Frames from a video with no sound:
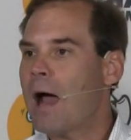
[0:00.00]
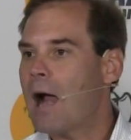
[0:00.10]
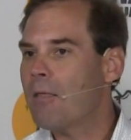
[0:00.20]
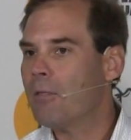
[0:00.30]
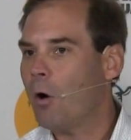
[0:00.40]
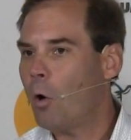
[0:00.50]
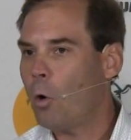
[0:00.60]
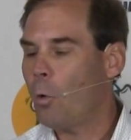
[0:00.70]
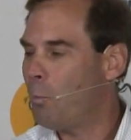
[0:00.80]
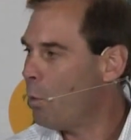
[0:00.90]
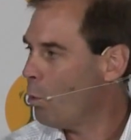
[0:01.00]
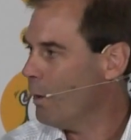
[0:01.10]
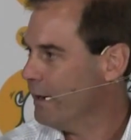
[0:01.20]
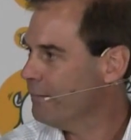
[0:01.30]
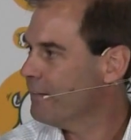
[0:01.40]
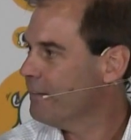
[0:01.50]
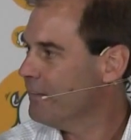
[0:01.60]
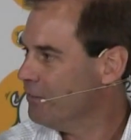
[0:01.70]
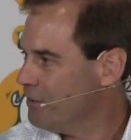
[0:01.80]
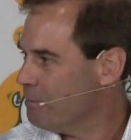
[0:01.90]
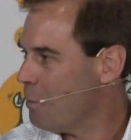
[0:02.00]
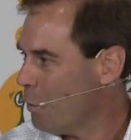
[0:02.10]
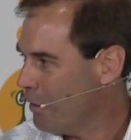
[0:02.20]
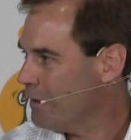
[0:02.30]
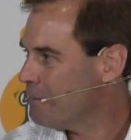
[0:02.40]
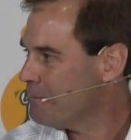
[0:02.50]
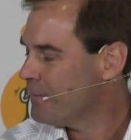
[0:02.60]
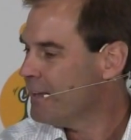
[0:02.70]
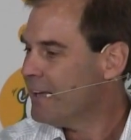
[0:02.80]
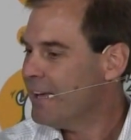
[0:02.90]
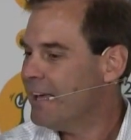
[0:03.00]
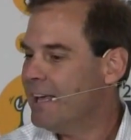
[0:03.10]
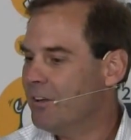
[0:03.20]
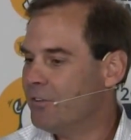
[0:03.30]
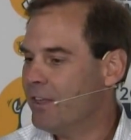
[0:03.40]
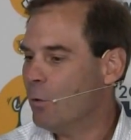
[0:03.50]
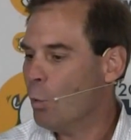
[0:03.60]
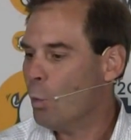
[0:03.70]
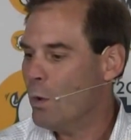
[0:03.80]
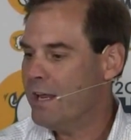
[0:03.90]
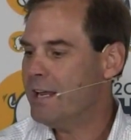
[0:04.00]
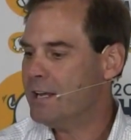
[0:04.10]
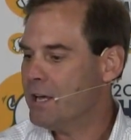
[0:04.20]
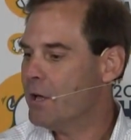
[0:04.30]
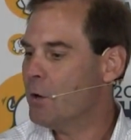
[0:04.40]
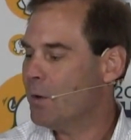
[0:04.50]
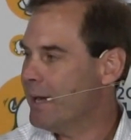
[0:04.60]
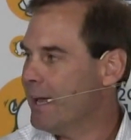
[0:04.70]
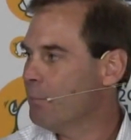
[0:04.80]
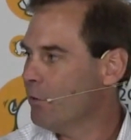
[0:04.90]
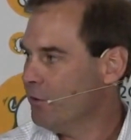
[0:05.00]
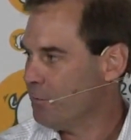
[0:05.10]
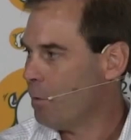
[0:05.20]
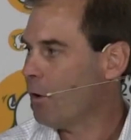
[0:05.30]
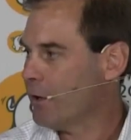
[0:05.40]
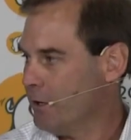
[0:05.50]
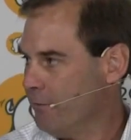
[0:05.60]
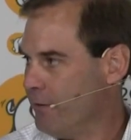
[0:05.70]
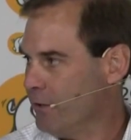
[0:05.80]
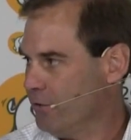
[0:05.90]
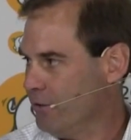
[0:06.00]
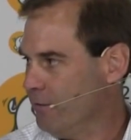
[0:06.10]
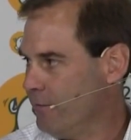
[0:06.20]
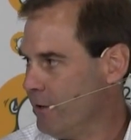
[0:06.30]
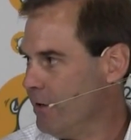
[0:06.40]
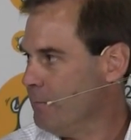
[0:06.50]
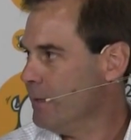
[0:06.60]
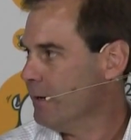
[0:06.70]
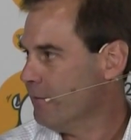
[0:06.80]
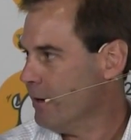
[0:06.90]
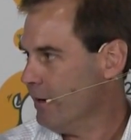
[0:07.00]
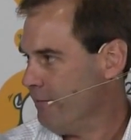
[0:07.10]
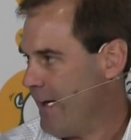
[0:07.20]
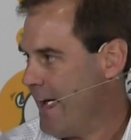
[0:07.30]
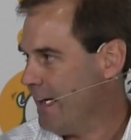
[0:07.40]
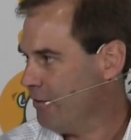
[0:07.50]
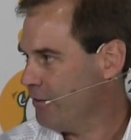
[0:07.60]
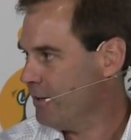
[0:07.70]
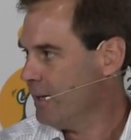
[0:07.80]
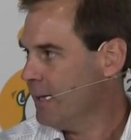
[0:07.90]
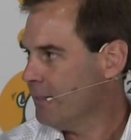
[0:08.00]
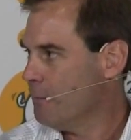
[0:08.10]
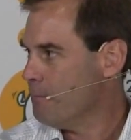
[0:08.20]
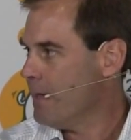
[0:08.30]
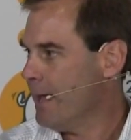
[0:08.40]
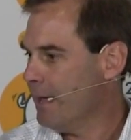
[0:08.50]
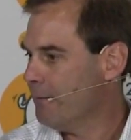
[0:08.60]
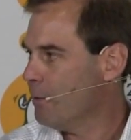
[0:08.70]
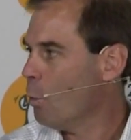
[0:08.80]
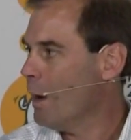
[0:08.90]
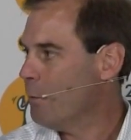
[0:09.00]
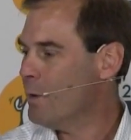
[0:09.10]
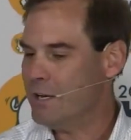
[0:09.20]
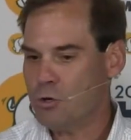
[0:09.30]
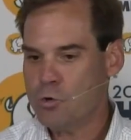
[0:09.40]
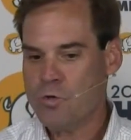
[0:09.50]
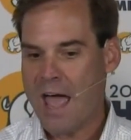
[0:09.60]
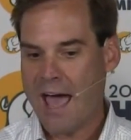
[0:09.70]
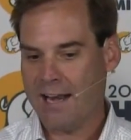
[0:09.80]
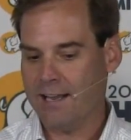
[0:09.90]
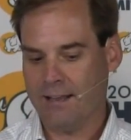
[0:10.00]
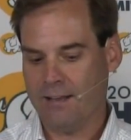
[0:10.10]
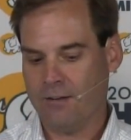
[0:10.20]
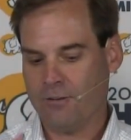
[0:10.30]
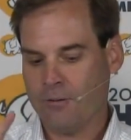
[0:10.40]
The whole point that's important is that we go enable this market to function very big, very fast. And the way we do that is